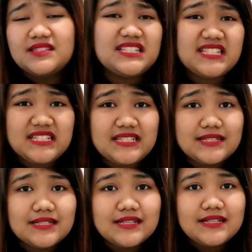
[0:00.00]
city.
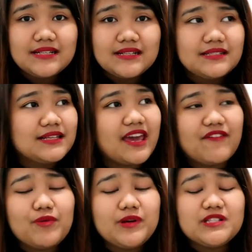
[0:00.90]
Like,
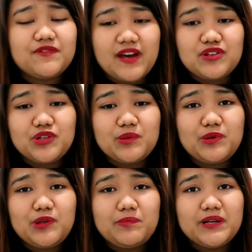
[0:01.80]
everyone is
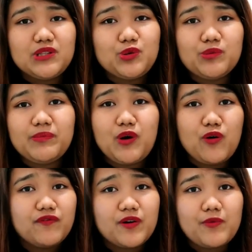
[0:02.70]
fashionable, but don't be
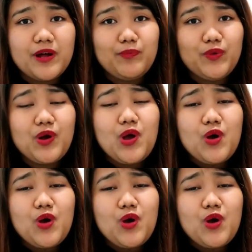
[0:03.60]
overwhelmed.